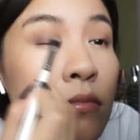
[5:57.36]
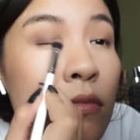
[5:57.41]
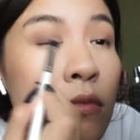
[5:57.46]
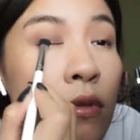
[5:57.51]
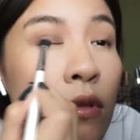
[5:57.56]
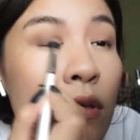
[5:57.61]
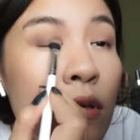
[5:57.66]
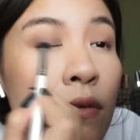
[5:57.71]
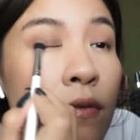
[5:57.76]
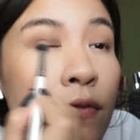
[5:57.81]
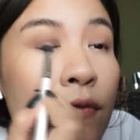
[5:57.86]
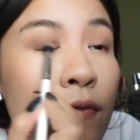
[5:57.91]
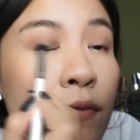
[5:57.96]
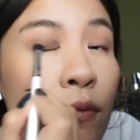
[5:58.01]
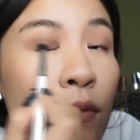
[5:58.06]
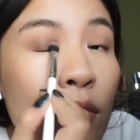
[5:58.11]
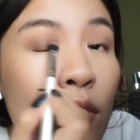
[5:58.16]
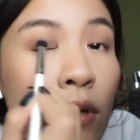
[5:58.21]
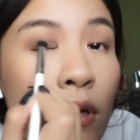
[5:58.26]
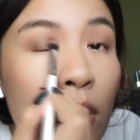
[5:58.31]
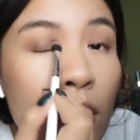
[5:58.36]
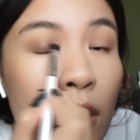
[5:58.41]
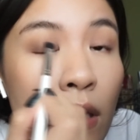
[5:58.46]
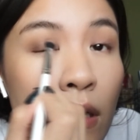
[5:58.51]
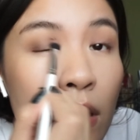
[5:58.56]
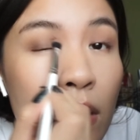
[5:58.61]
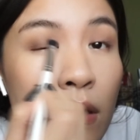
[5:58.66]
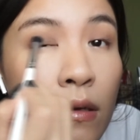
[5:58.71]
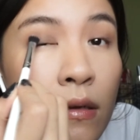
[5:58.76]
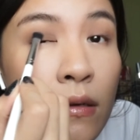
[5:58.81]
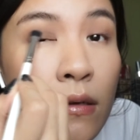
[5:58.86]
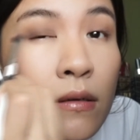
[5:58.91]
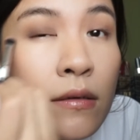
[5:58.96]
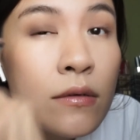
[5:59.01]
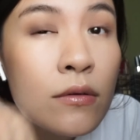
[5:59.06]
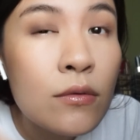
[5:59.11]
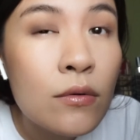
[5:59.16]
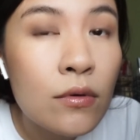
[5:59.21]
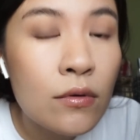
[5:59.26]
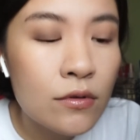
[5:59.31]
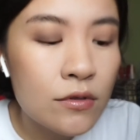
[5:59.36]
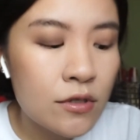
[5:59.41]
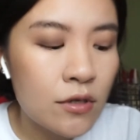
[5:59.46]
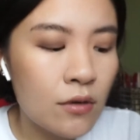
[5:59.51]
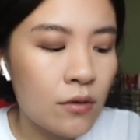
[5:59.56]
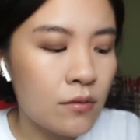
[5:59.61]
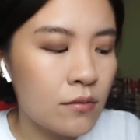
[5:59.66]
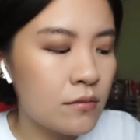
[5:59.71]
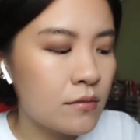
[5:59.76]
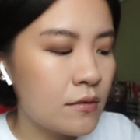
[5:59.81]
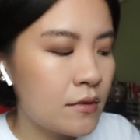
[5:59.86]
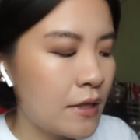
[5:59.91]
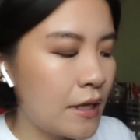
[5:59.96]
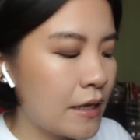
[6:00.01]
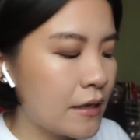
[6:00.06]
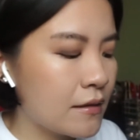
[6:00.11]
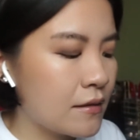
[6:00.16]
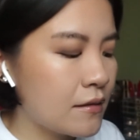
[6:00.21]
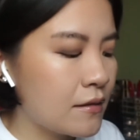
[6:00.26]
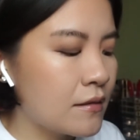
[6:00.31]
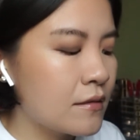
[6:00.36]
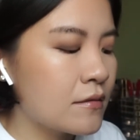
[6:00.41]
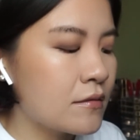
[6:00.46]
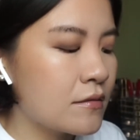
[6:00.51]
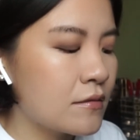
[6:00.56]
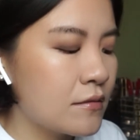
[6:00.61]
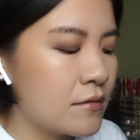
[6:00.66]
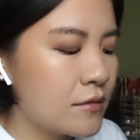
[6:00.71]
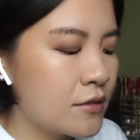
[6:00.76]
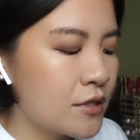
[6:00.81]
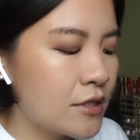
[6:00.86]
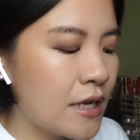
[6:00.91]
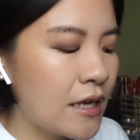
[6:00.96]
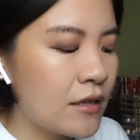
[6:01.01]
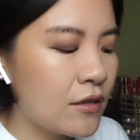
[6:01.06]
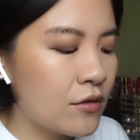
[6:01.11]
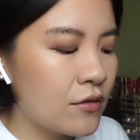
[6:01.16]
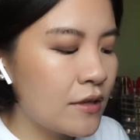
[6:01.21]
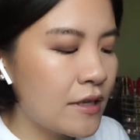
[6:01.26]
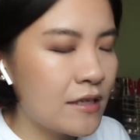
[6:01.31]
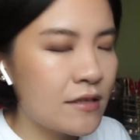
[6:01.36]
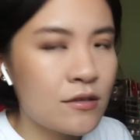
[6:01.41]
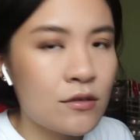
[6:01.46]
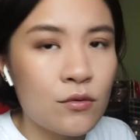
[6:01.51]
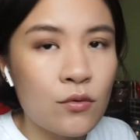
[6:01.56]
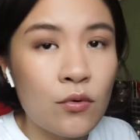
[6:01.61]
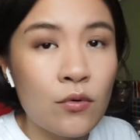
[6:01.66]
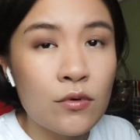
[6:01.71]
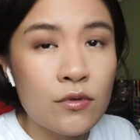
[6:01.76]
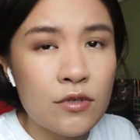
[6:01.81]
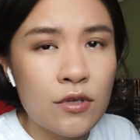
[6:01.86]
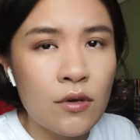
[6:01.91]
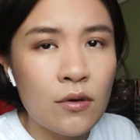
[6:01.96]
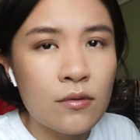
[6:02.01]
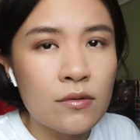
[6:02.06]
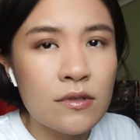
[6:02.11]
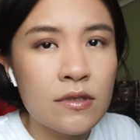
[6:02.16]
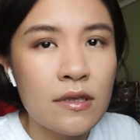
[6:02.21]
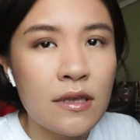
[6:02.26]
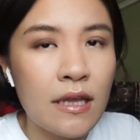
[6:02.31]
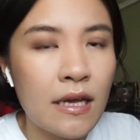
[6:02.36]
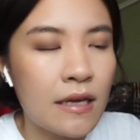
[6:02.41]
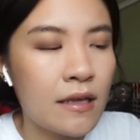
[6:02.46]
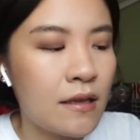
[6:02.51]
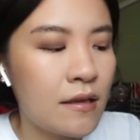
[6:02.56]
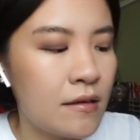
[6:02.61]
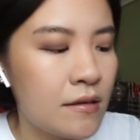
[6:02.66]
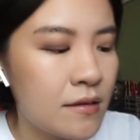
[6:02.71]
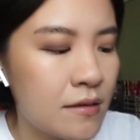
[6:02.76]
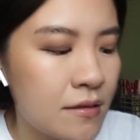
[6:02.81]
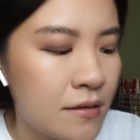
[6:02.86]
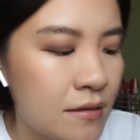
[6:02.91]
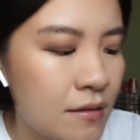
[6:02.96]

Yeah, for a cool tone, like a shadow that's cool tone like this,